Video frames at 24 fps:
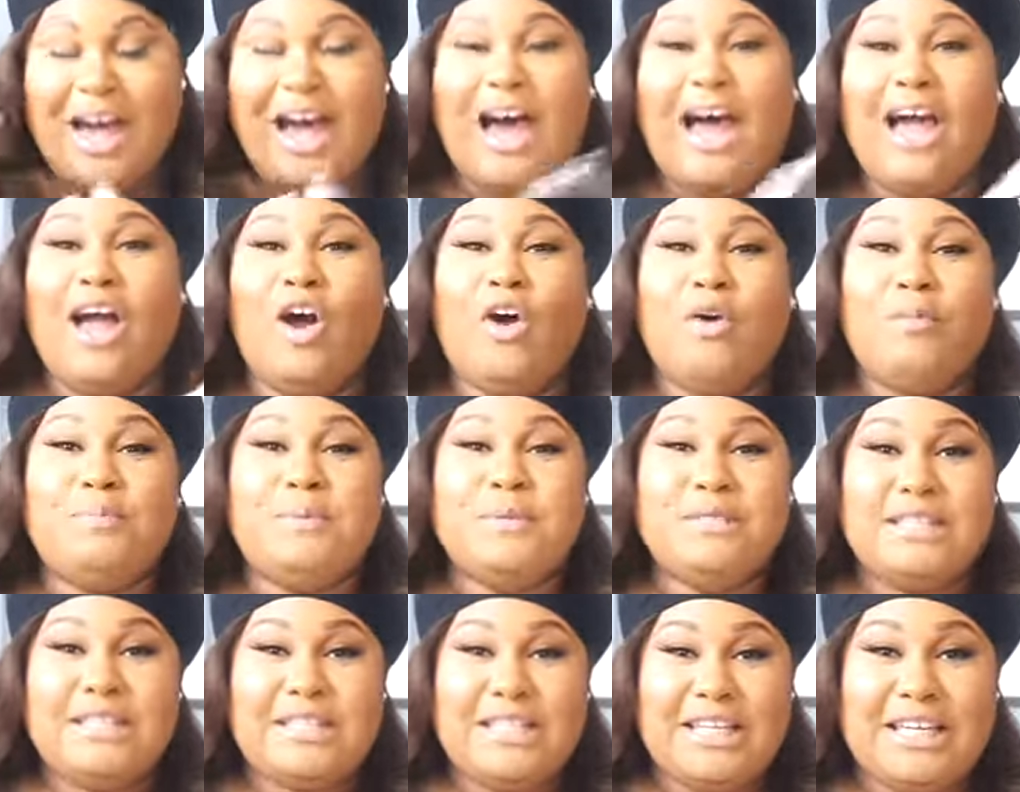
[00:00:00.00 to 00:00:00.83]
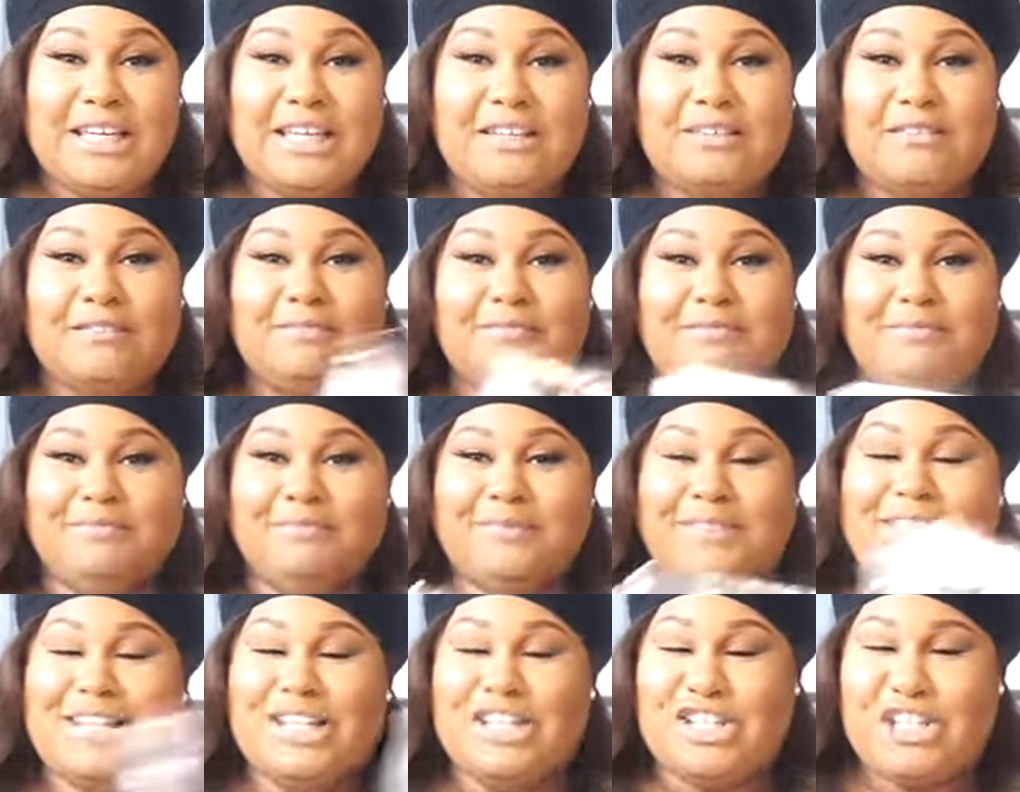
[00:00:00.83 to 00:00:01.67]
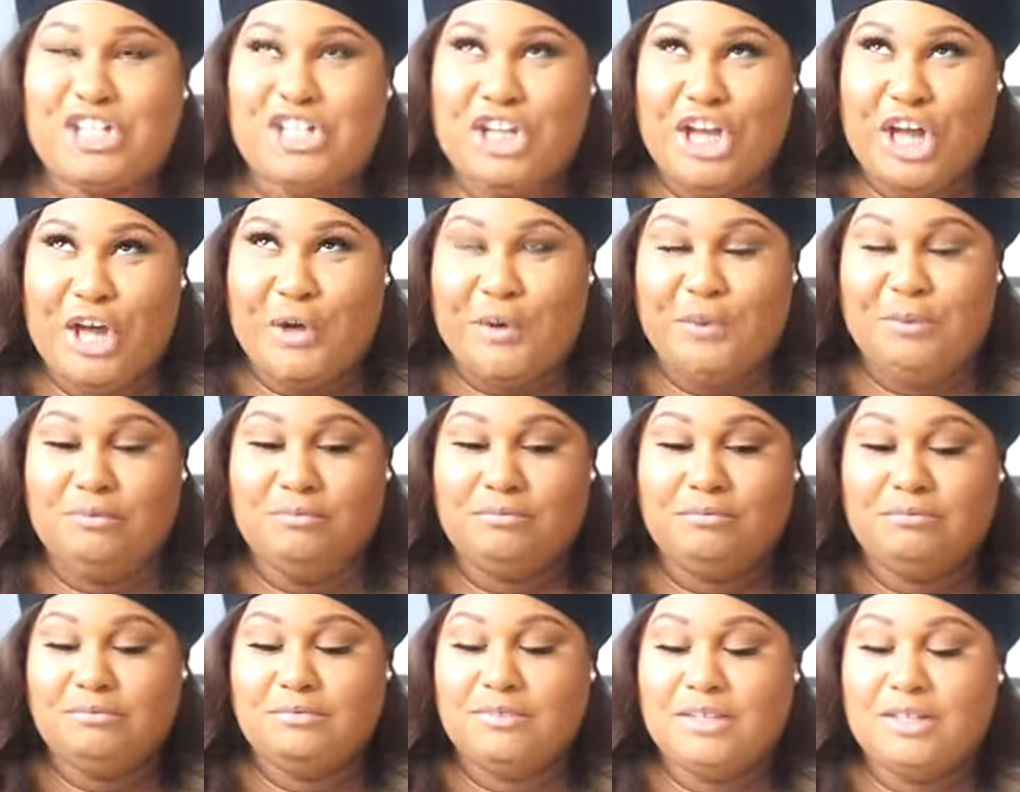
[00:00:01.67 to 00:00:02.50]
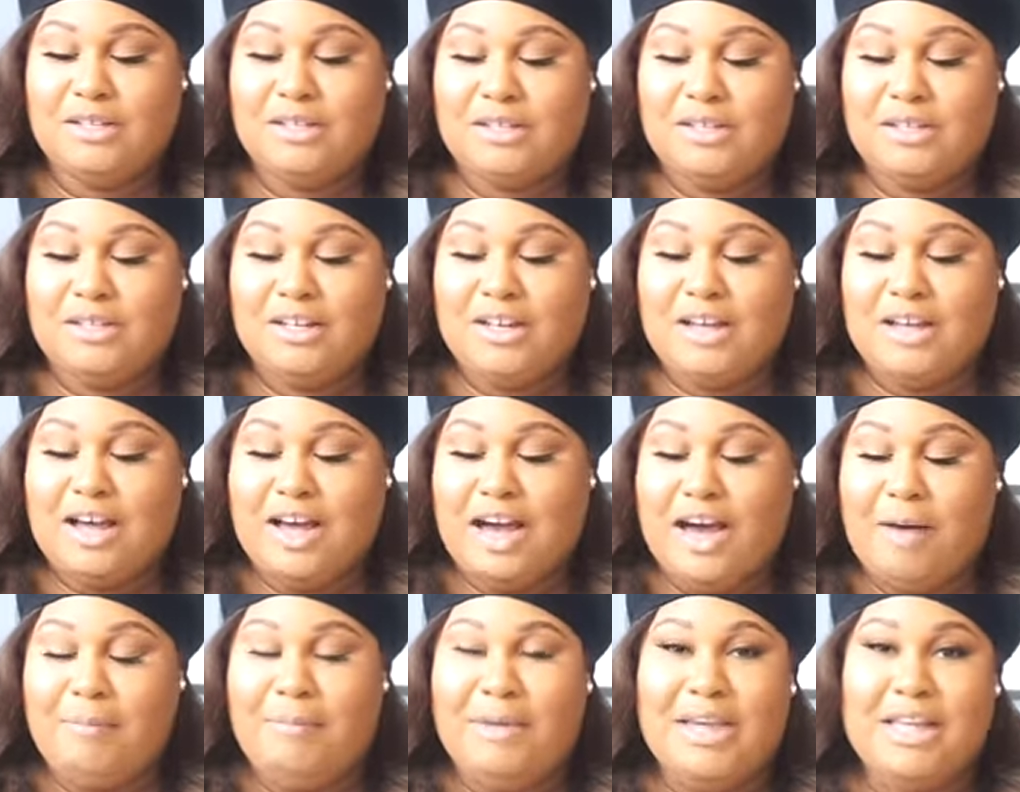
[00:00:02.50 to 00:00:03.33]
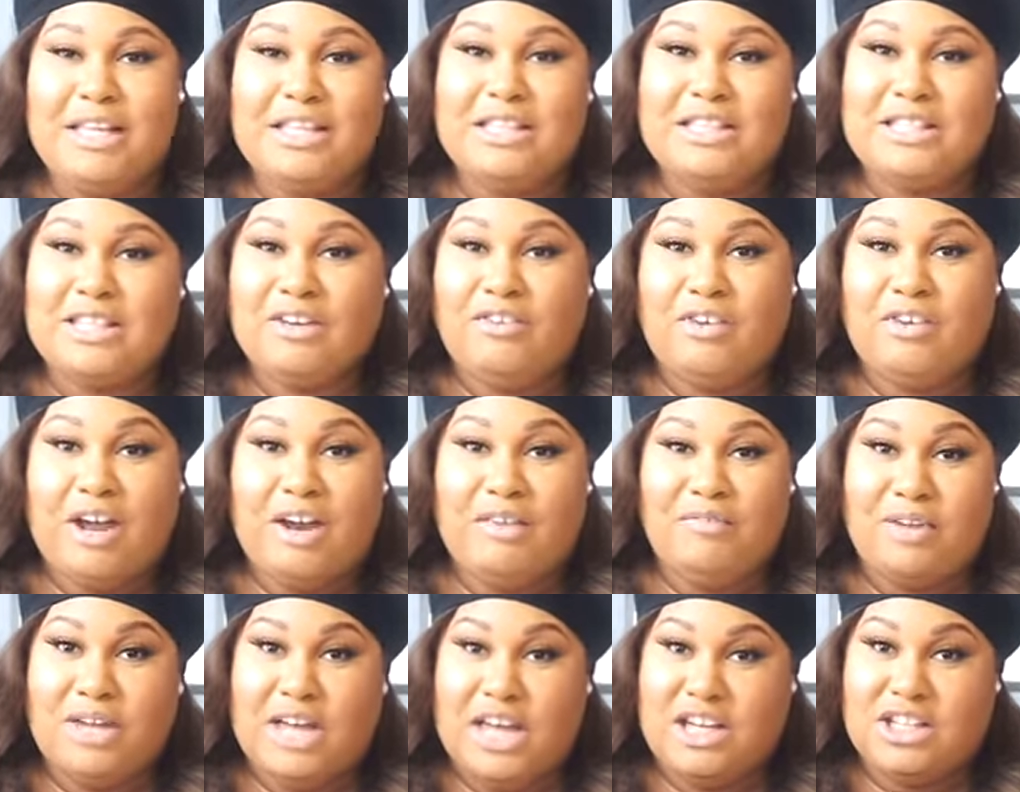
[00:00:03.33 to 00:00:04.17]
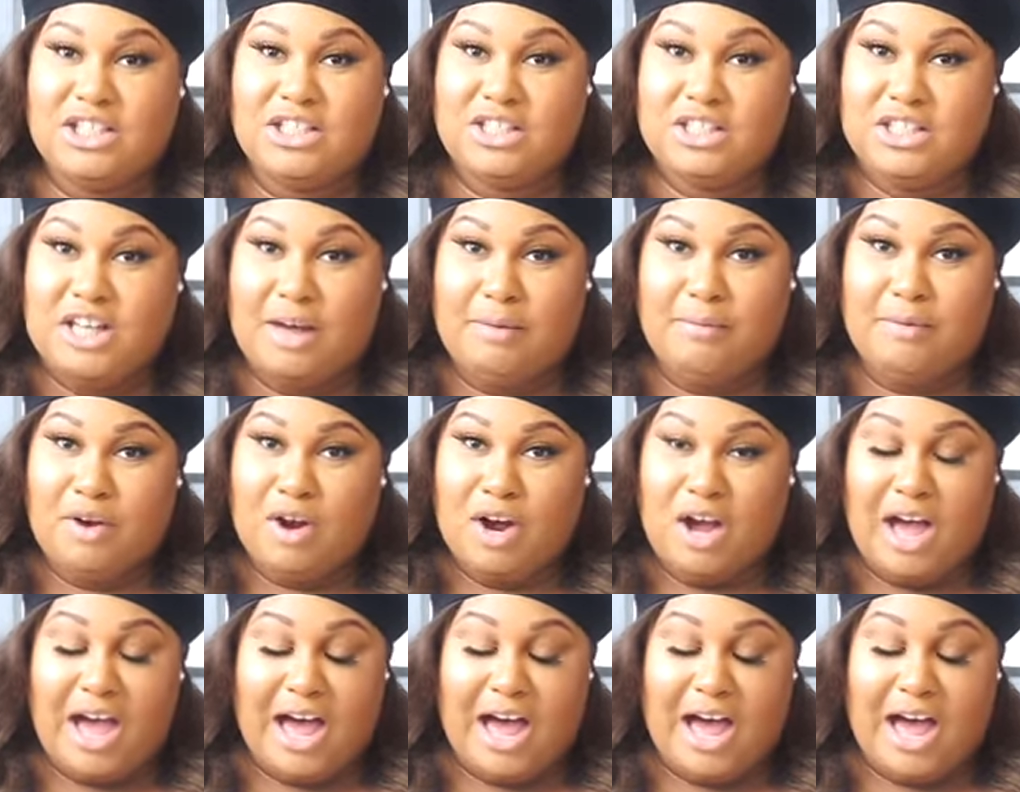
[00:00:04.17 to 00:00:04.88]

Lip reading: I opened it because you know I'm an instant gratification type girl.